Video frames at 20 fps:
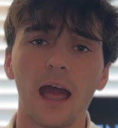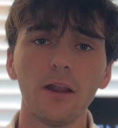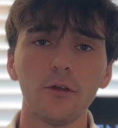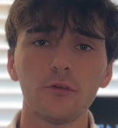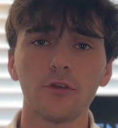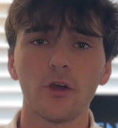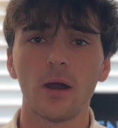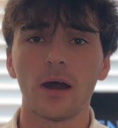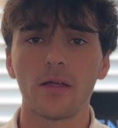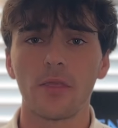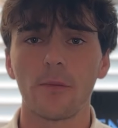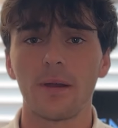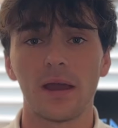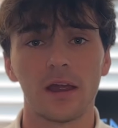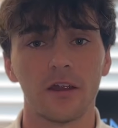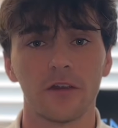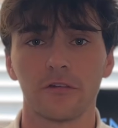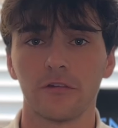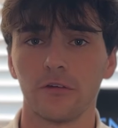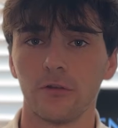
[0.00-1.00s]
I don't know how the
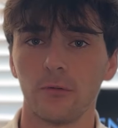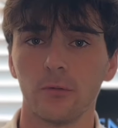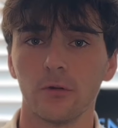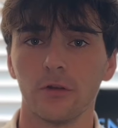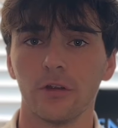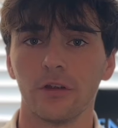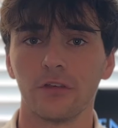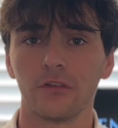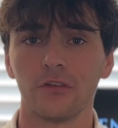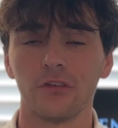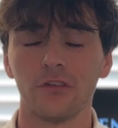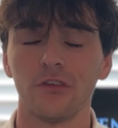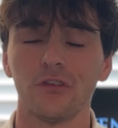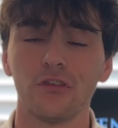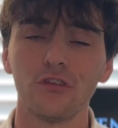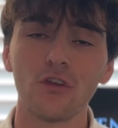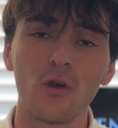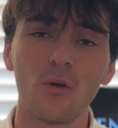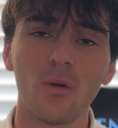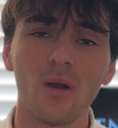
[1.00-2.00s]
power grid works,
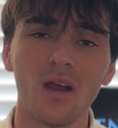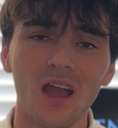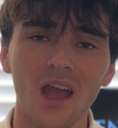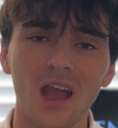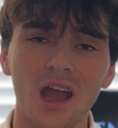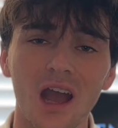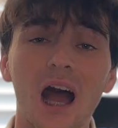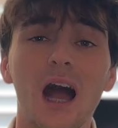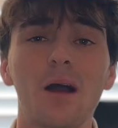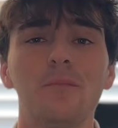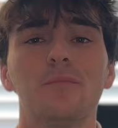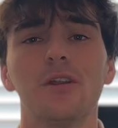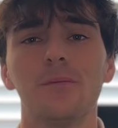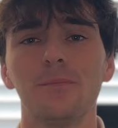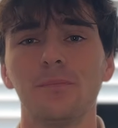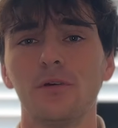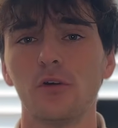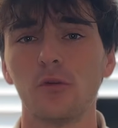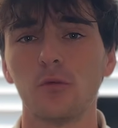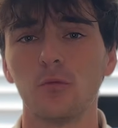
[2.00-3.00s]
so I'm going to
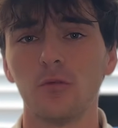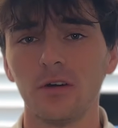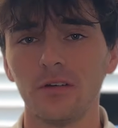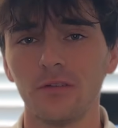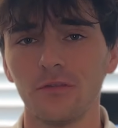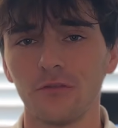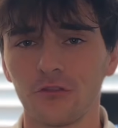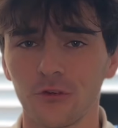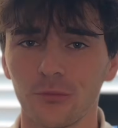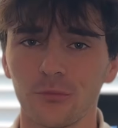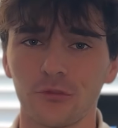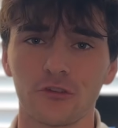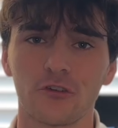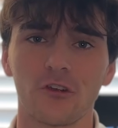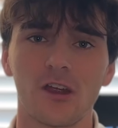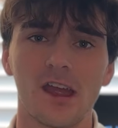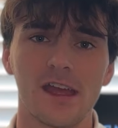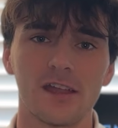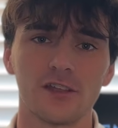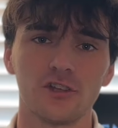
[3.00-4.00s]
build one from
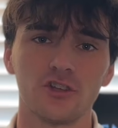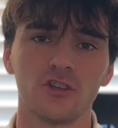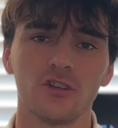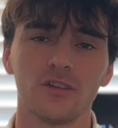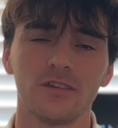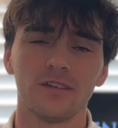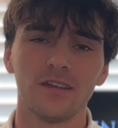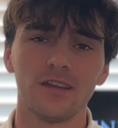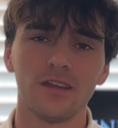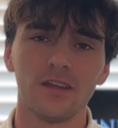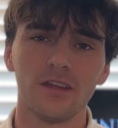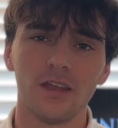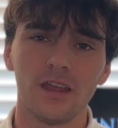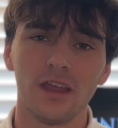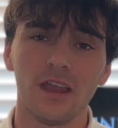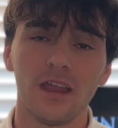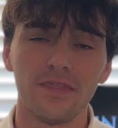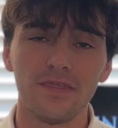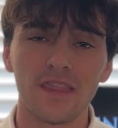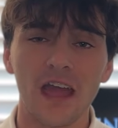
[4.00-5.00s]
scratch.
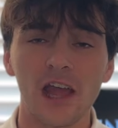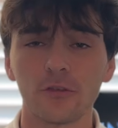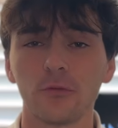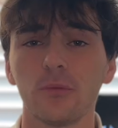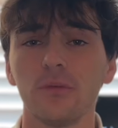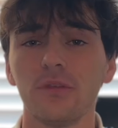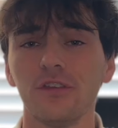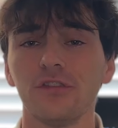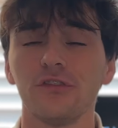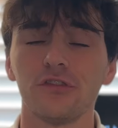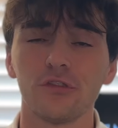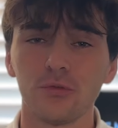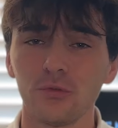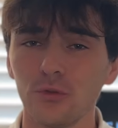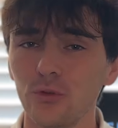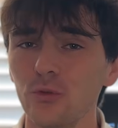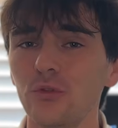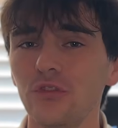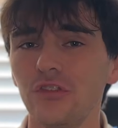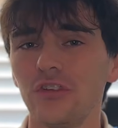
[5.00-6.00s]
And that's what this
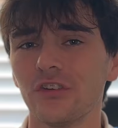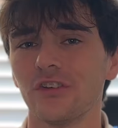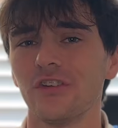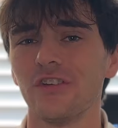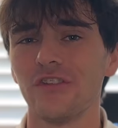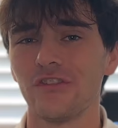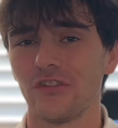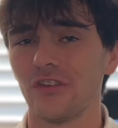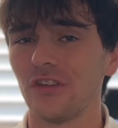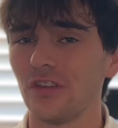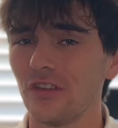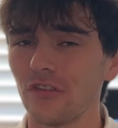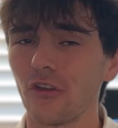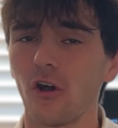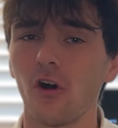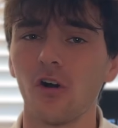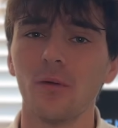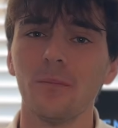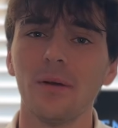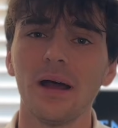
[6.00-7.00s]
new series is
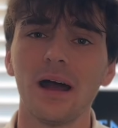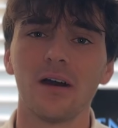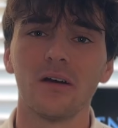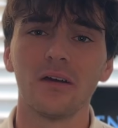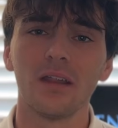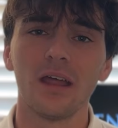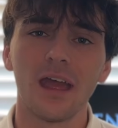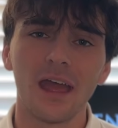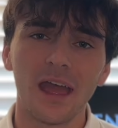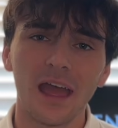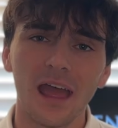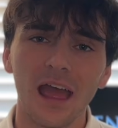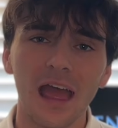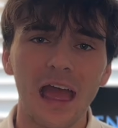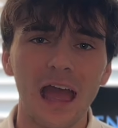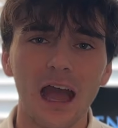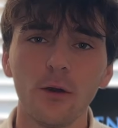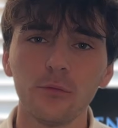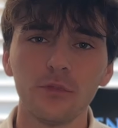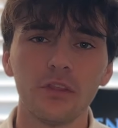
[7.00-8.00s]
all about.
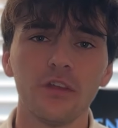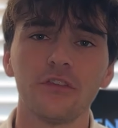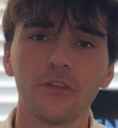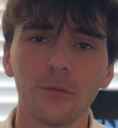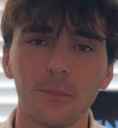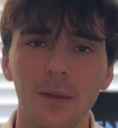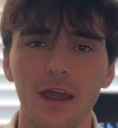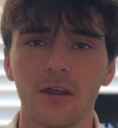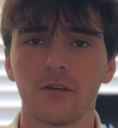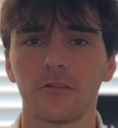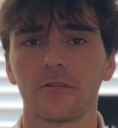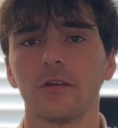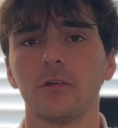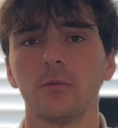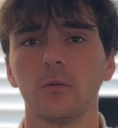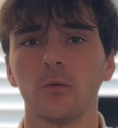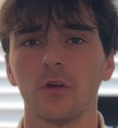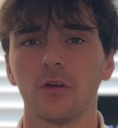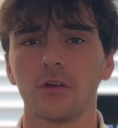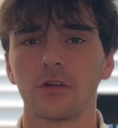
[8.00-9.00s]
How does the power
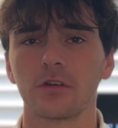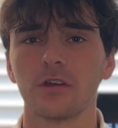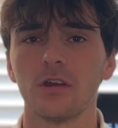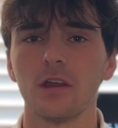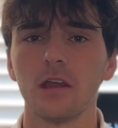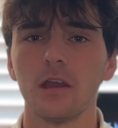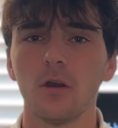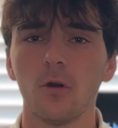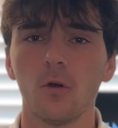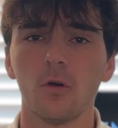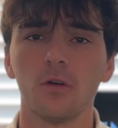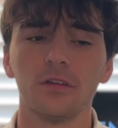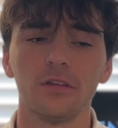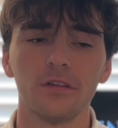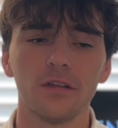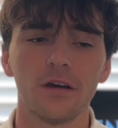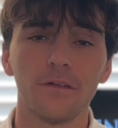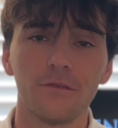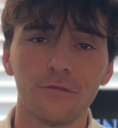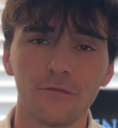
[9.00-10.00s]
grid work
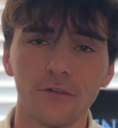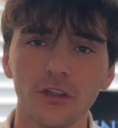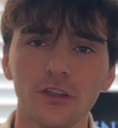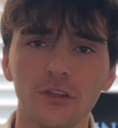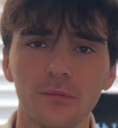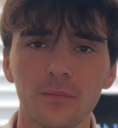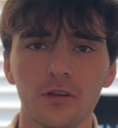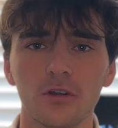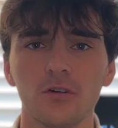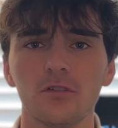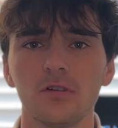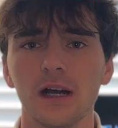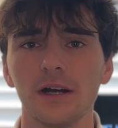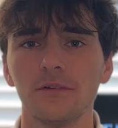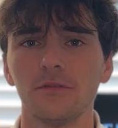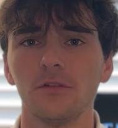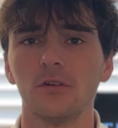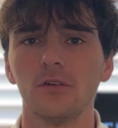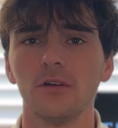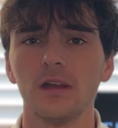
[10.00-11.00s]
on a fundamental
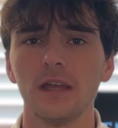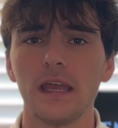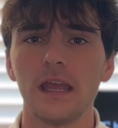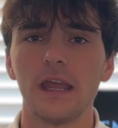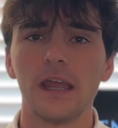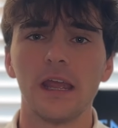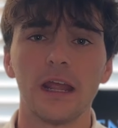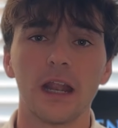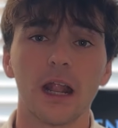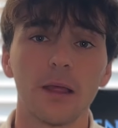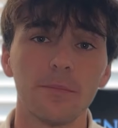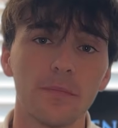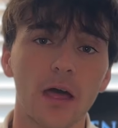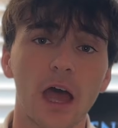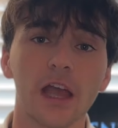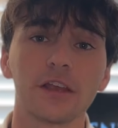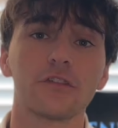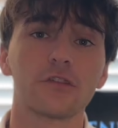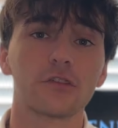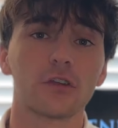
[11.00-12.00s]
level? And I'm
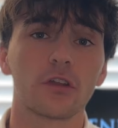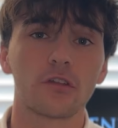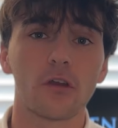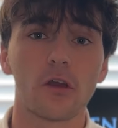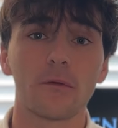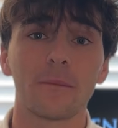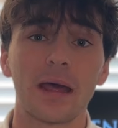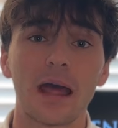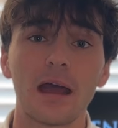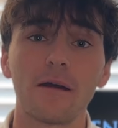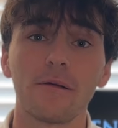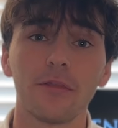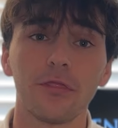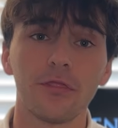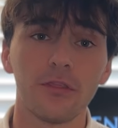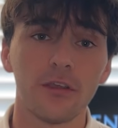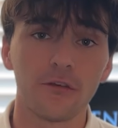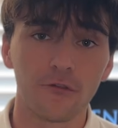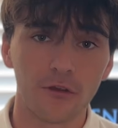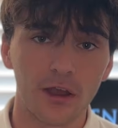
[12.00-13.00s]
not just going to talk about how it
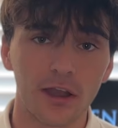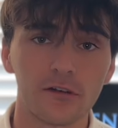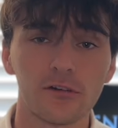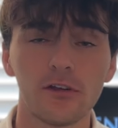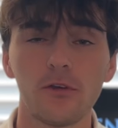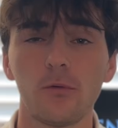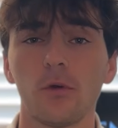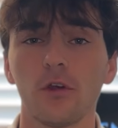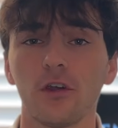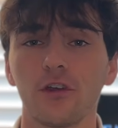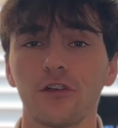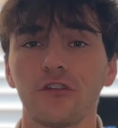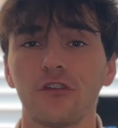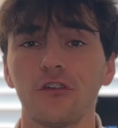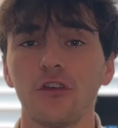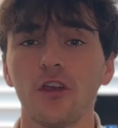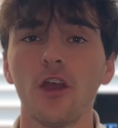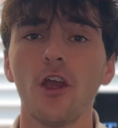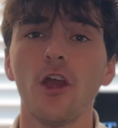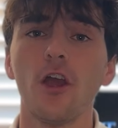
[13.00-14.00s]
theoretically works.